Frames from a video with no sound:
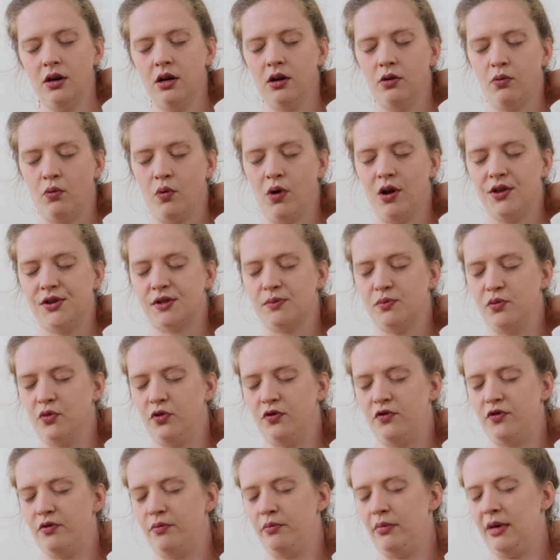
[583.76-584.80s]
Once more
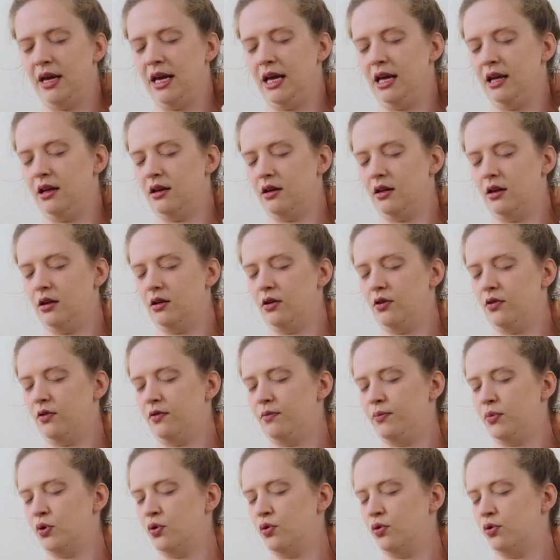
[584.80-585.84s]
for me.
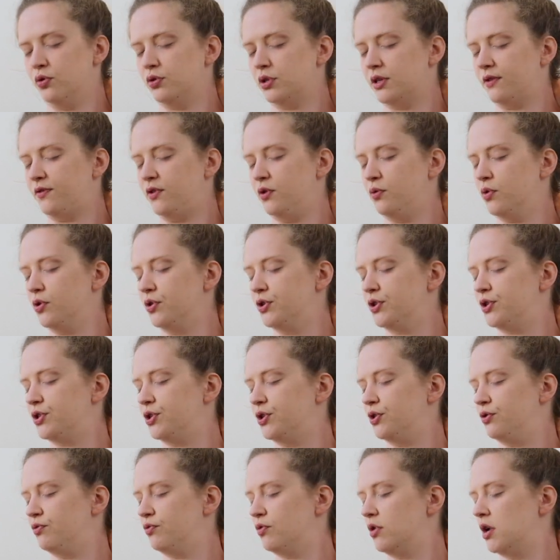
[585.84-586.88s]
Pause if you want
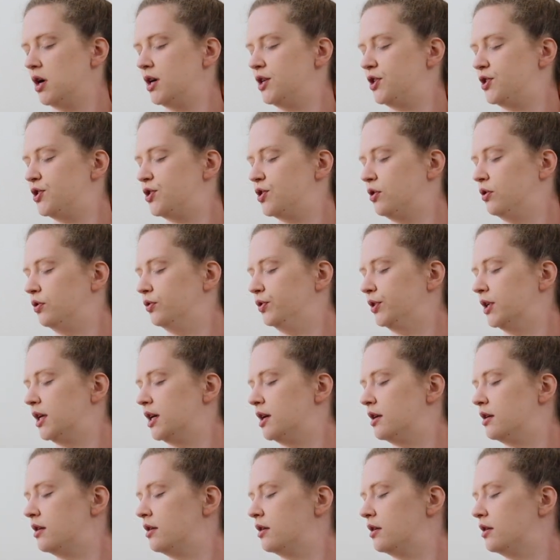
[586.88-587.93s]
to. Right
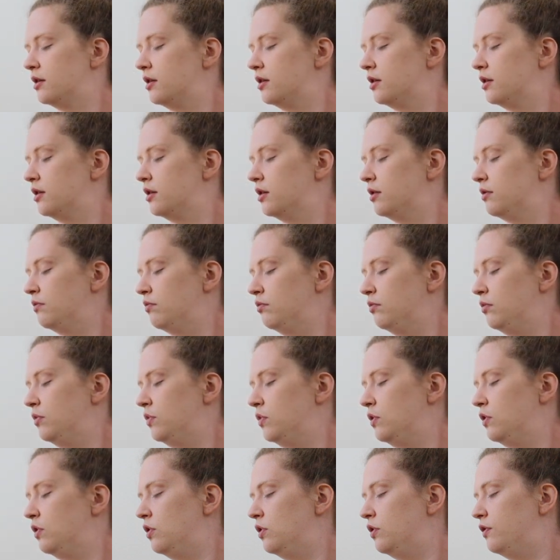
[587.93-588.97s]
shoulder.
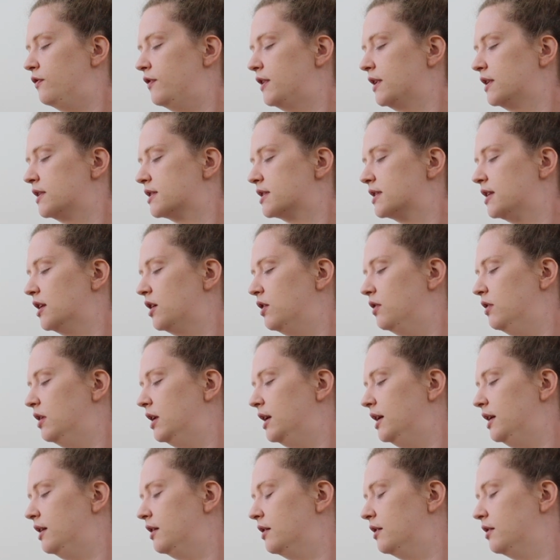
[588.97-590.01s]
Moving
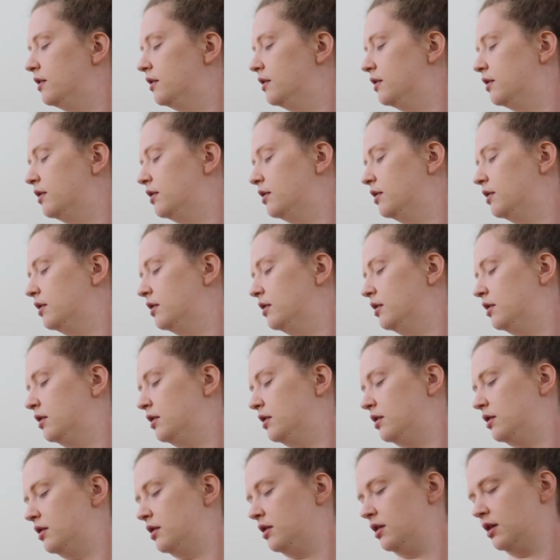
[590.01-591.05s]
slowly.
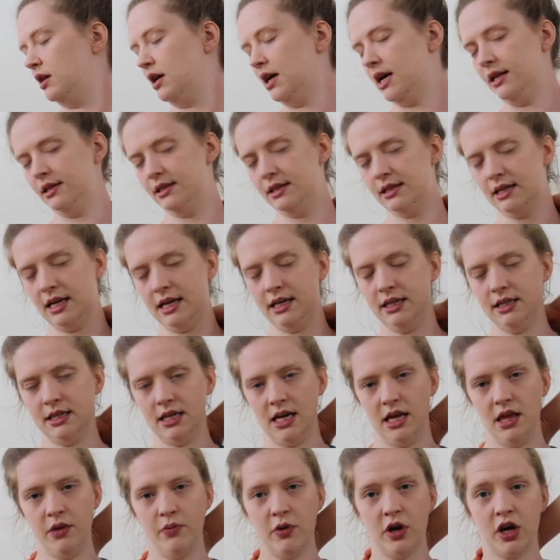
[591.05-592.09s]
And center.
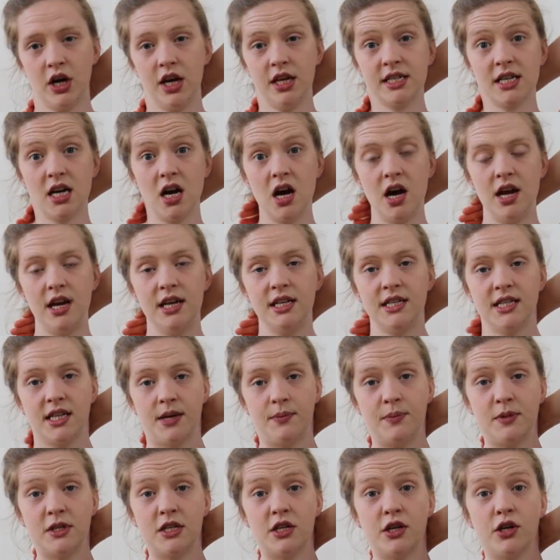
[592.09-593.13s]
And then we're going to turn into
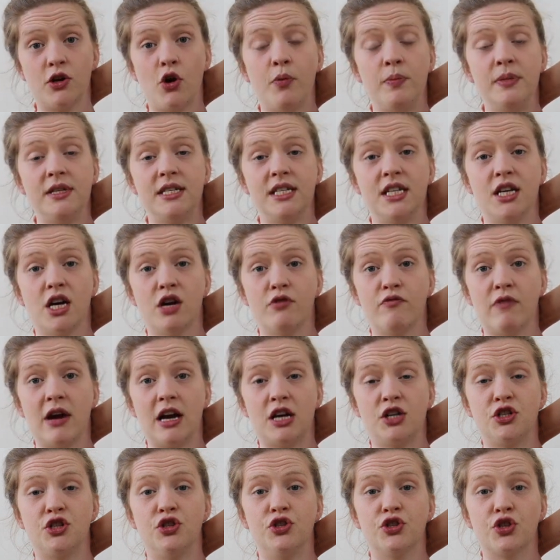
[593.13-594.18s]
the opposite
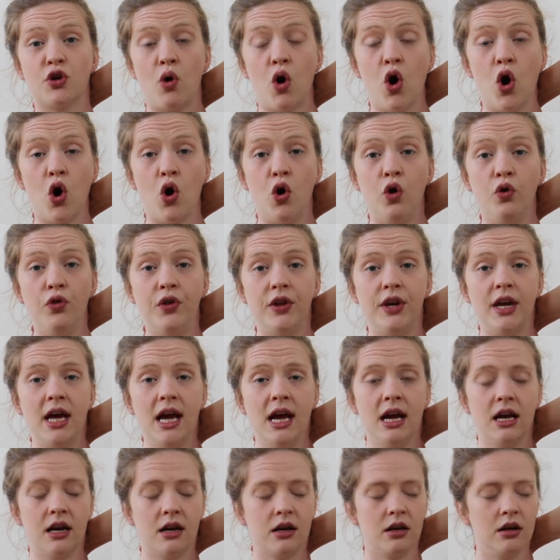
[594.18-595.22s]
direction. So hold the
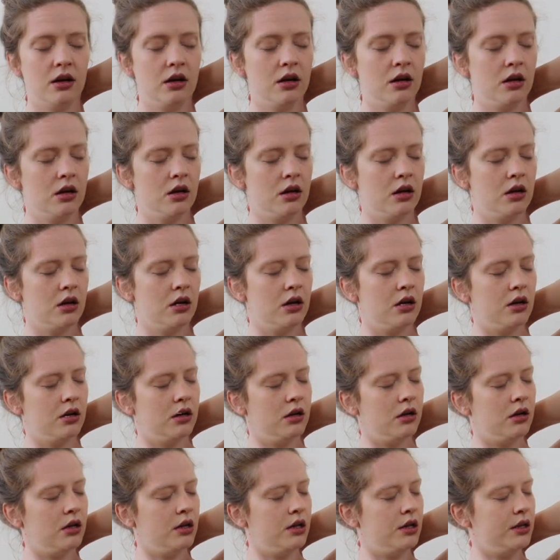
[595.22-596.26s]
neck.
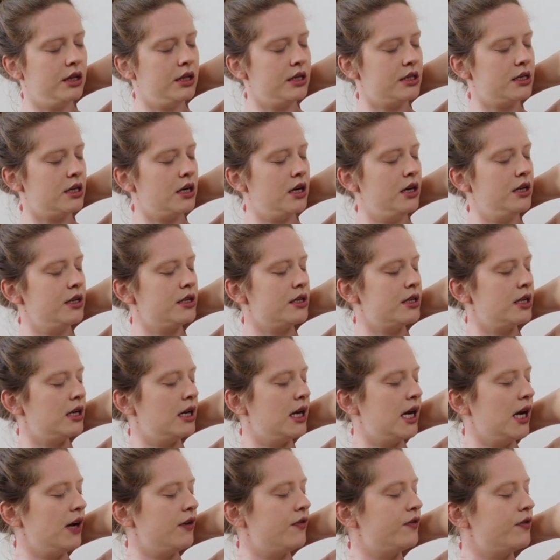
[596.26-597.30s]
And then turn to the
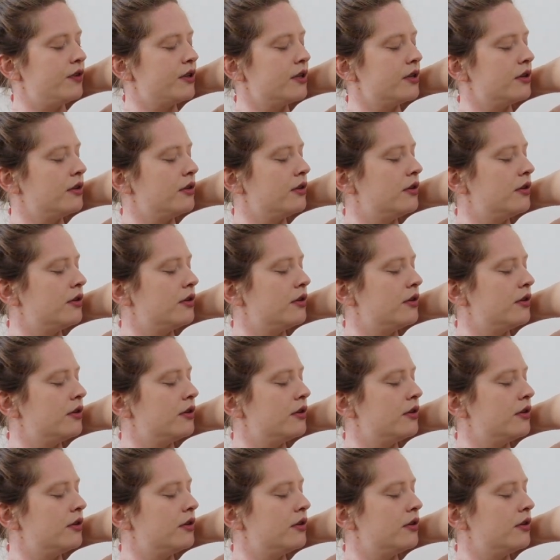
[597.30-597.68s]
left.